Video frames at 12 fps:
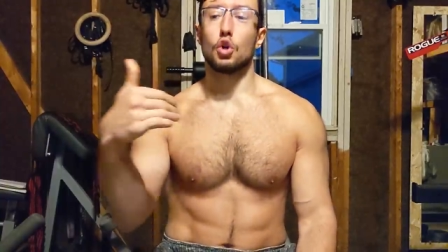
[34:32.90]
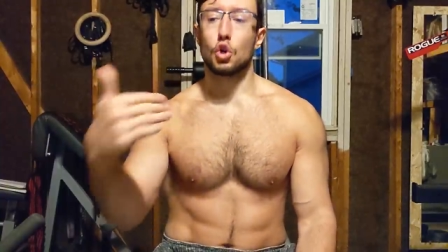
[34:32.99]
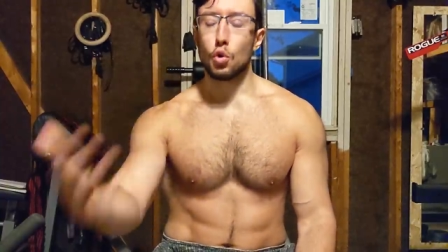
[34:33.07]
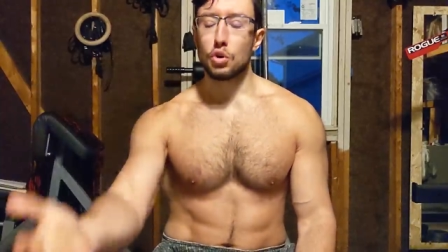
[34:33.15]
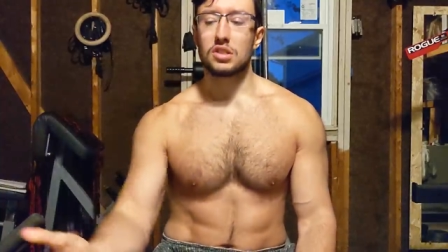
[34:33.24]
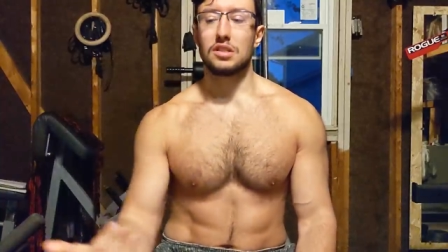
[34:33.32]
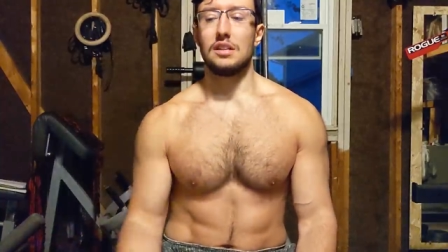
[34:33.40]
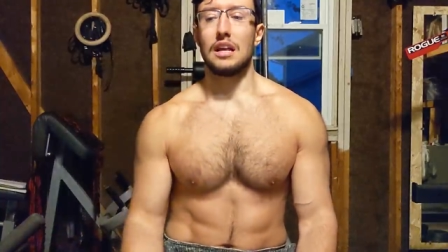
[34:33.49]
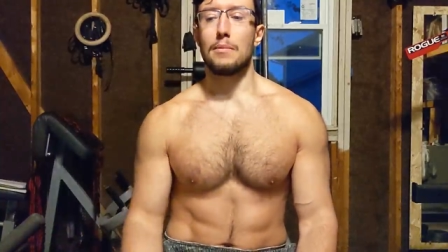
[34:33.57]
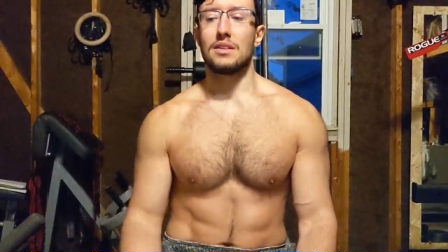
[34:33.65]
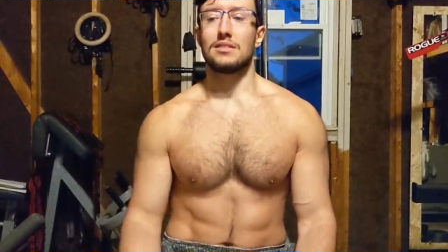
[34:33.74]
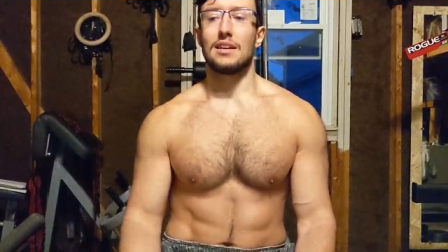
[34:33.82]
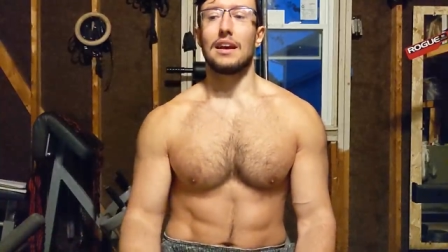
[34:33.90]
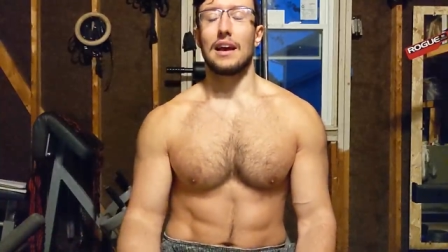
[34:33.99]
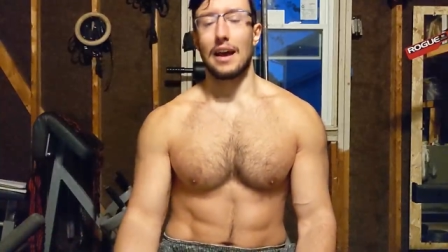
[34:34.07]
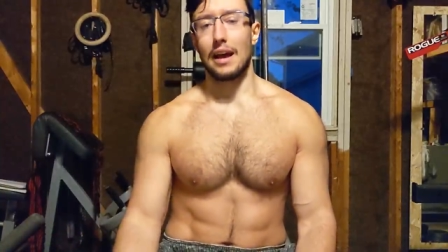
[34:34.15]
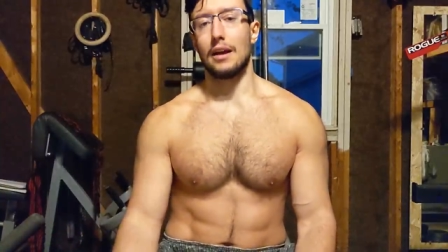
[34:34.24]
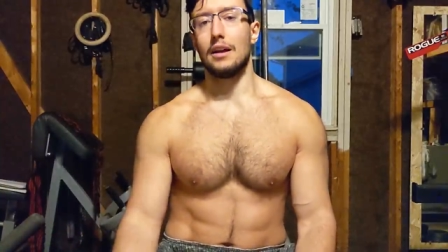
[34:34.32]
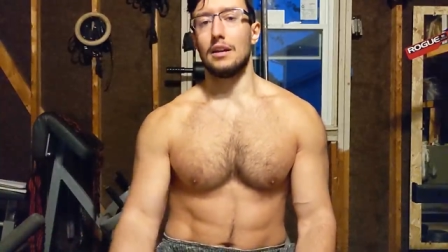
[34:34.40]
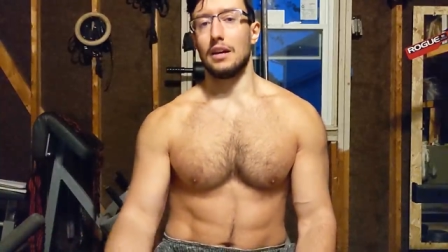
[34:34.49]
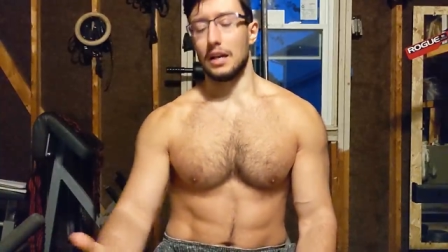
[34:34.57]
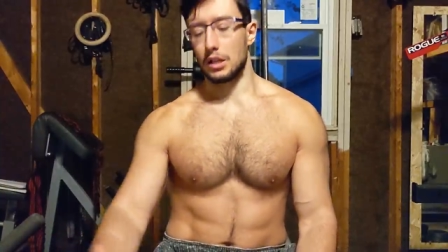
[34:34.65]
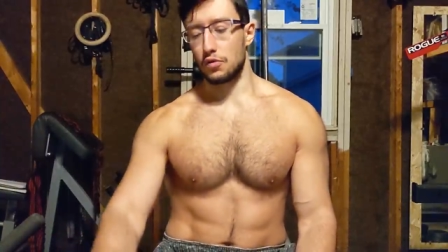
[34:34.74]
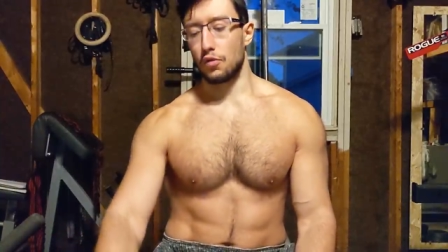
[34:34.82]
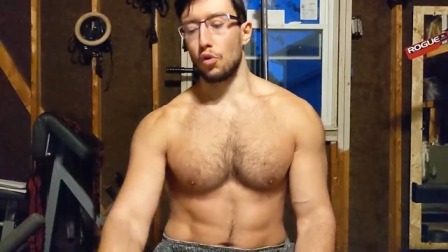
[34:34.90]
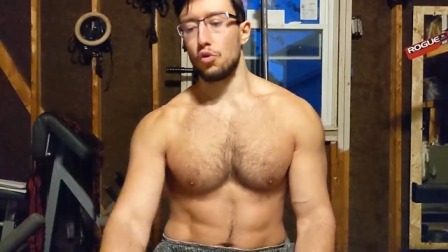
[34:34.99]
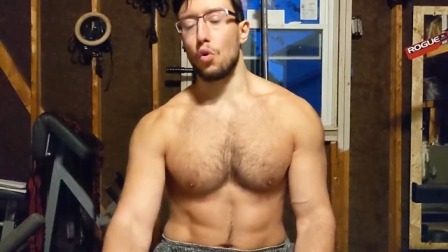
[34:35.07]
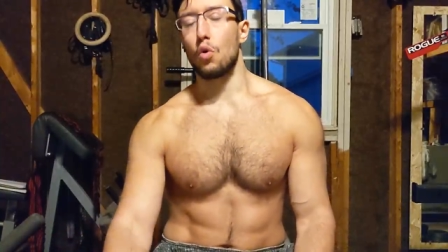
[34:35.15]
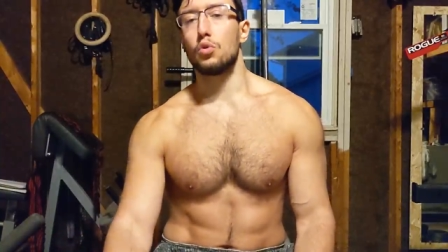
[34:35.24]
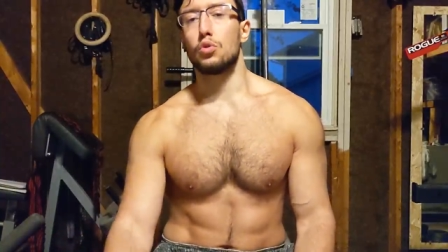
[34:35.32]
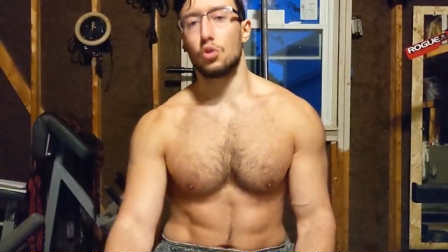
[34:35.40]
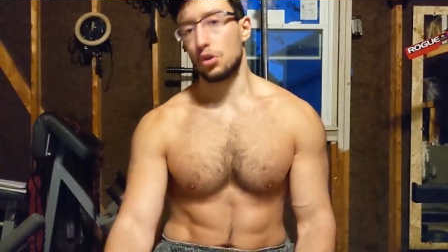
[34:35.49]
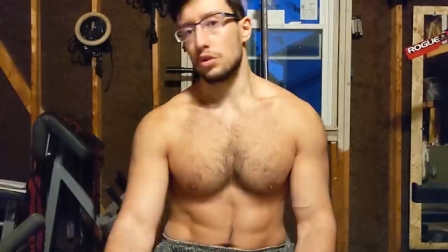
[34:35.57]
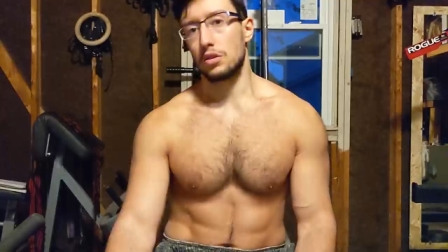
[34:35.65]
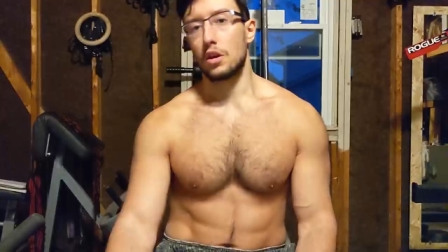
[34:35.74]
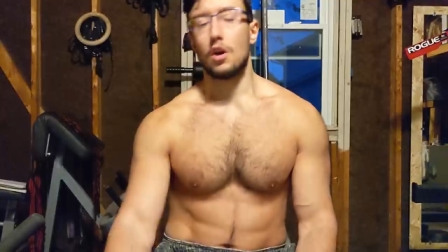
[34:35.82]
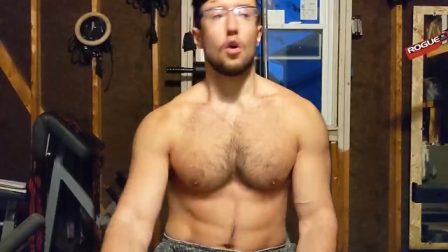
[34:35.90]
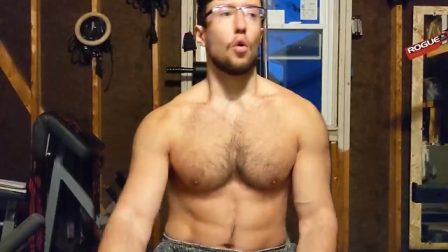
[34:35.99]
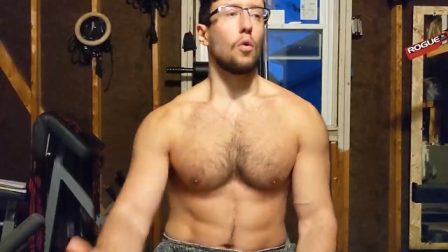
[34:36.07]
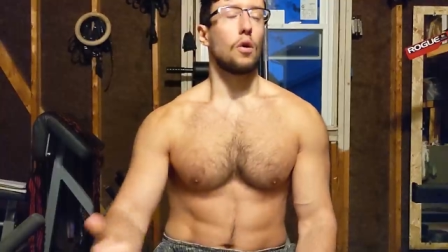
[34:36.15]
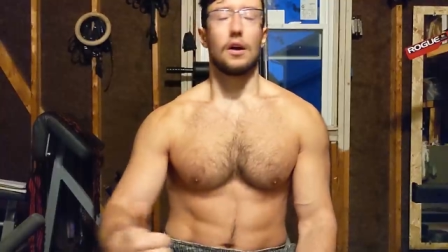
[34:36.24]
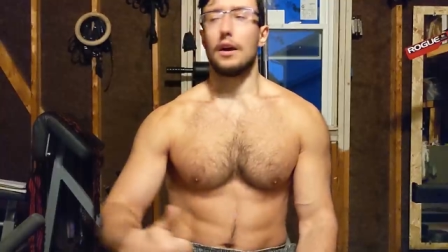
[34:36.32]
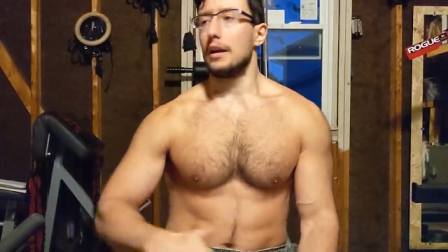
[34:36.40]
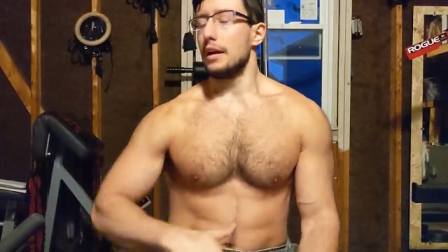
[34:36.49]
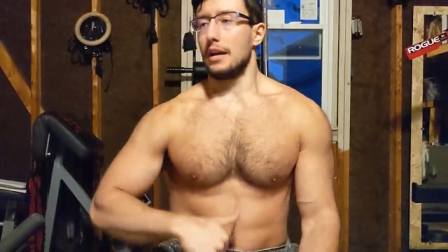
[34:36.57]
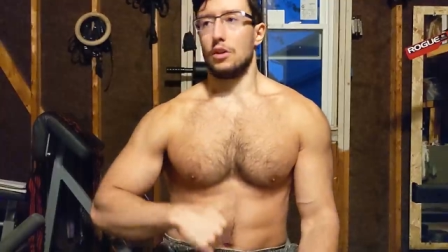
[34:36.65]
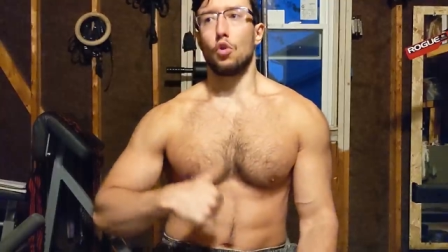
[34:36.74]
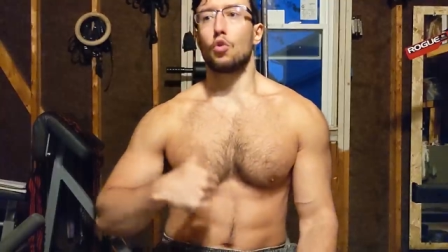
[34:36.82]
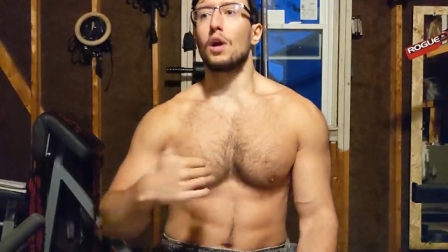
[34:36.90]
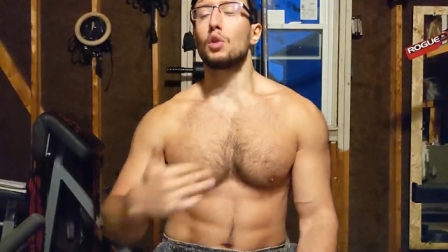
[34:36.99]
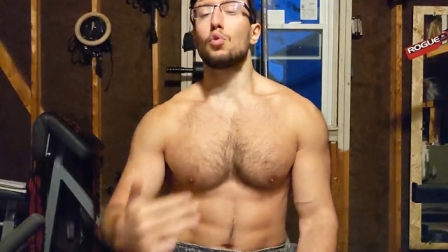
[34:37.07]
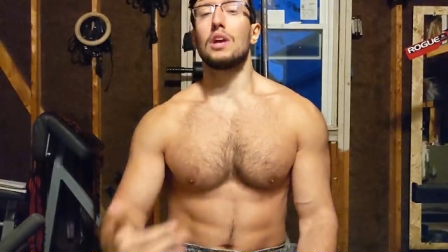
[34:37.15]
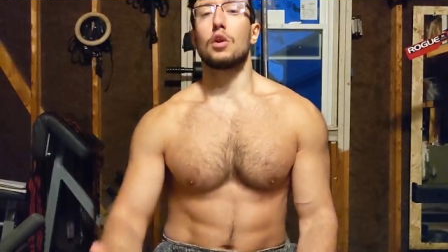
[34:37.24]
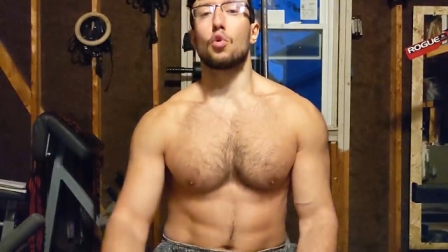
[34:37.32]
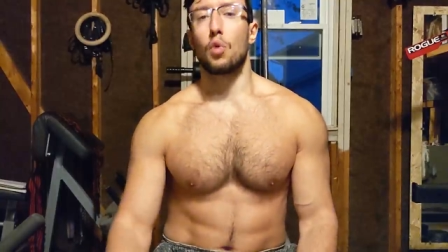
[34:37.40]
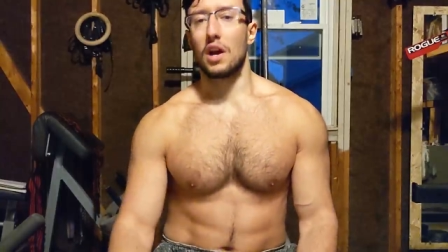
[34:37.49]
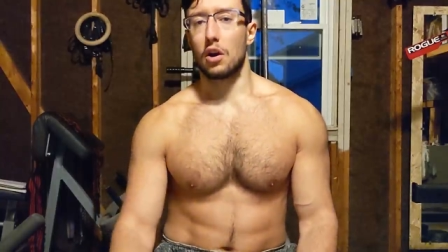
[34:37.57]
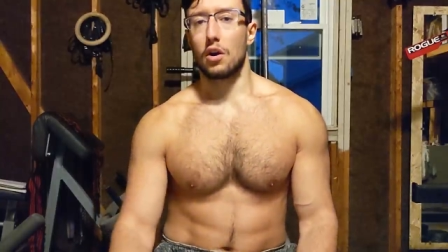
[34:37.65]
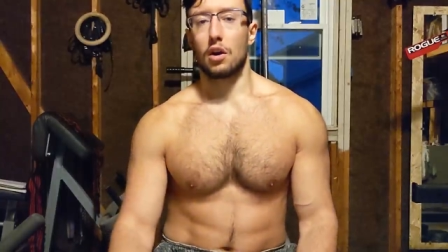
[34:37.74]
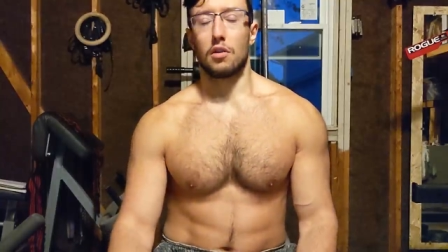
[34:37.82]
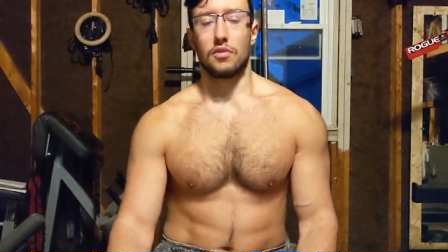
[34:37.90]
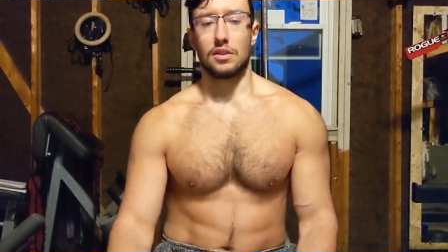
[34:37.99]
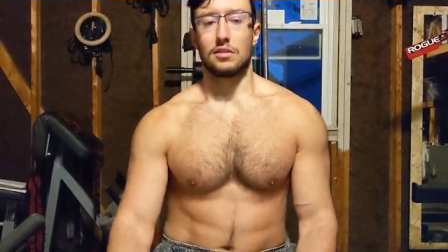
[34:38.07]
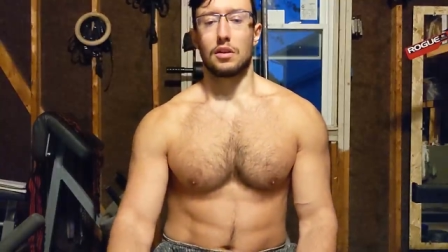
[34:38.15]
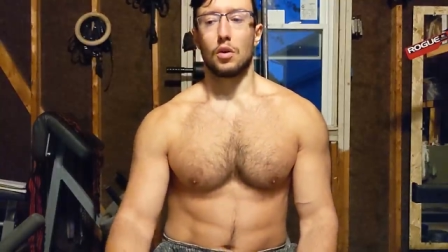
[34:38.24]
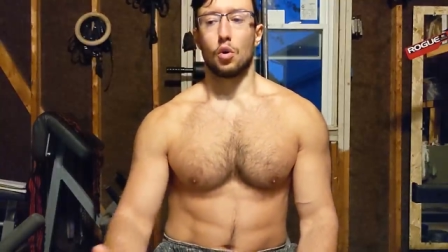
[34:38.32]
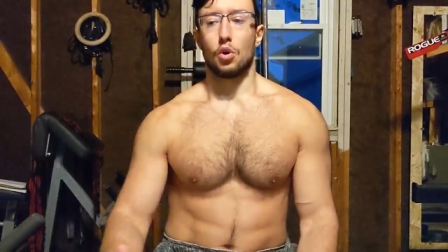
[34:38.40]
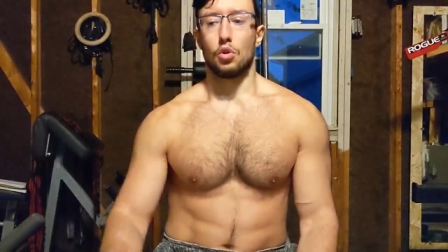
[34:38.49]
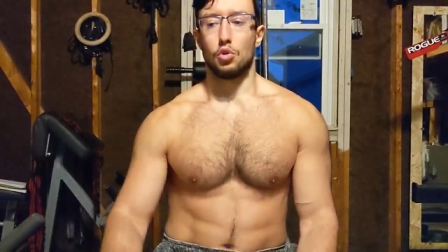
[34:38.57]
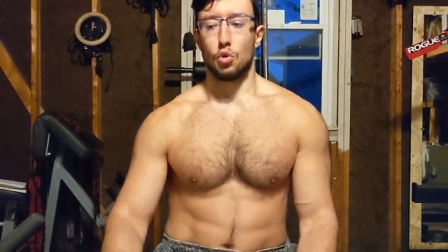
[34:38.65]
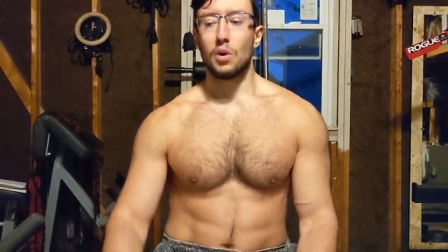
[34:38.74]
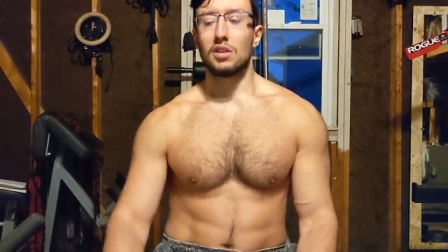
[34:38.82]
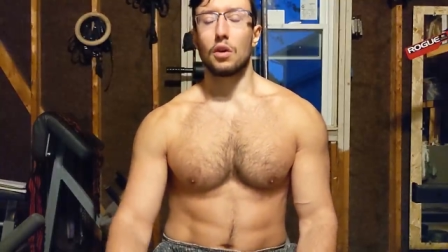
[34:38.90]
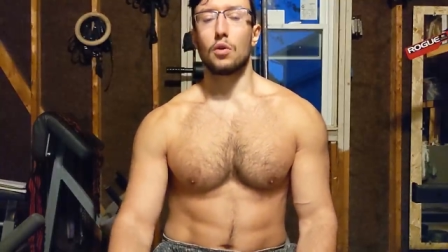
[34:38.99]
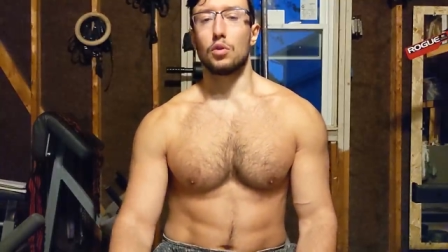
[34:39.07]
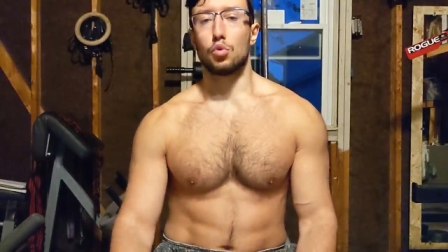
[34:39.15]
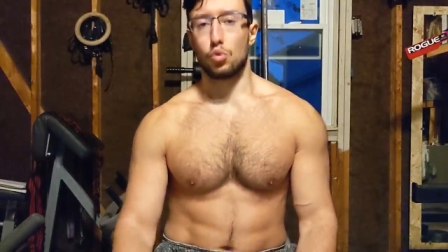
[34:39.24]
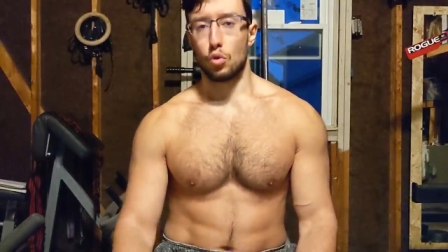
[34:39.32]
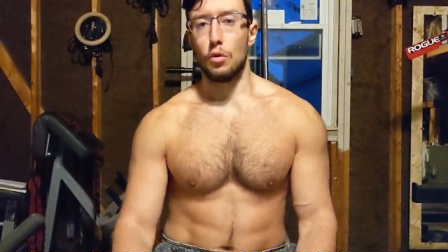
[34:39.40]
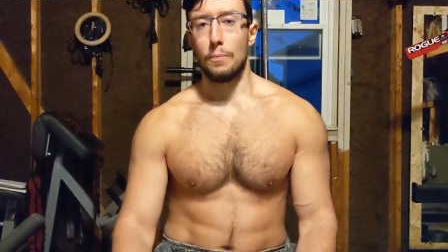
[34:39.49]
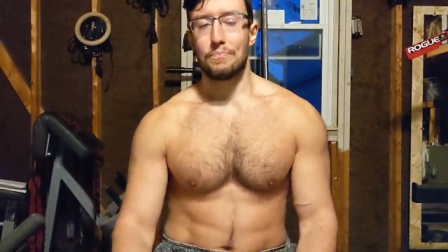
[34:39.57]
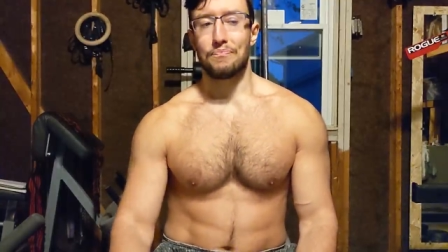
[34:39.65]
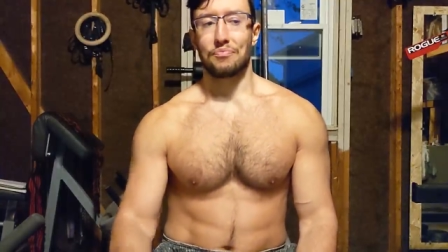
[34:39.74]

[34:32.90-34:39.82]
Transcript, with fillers: go see them and say, hey, it's for your own good, or you're going to get greater out of it. You know what they're going to do?